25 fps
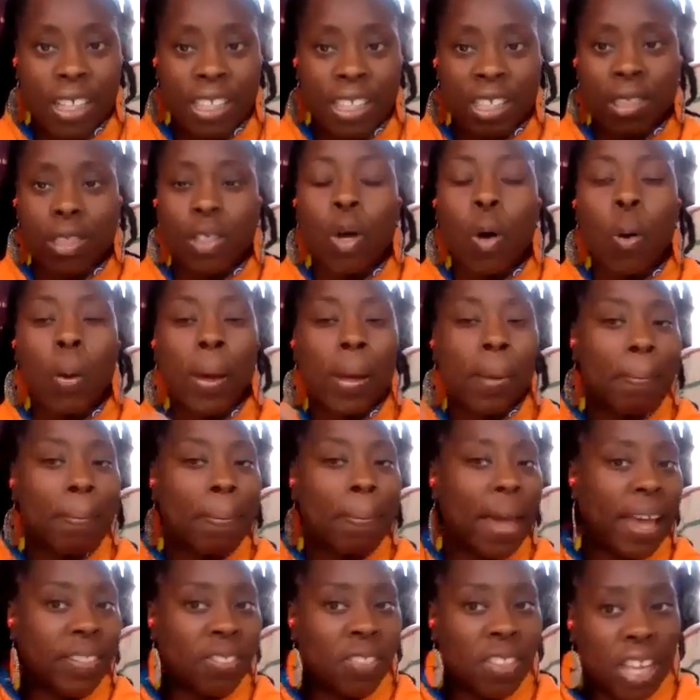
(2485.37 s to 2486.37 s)
just going
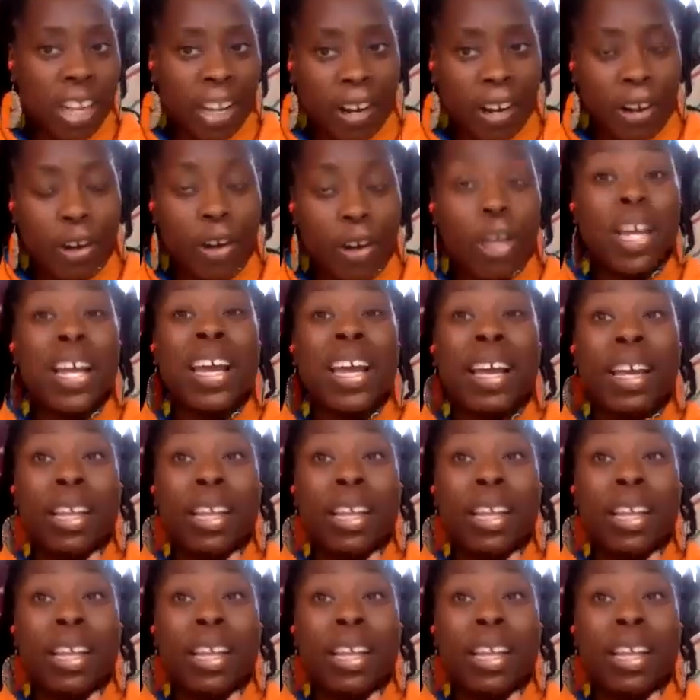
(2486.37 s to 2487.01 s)
back there.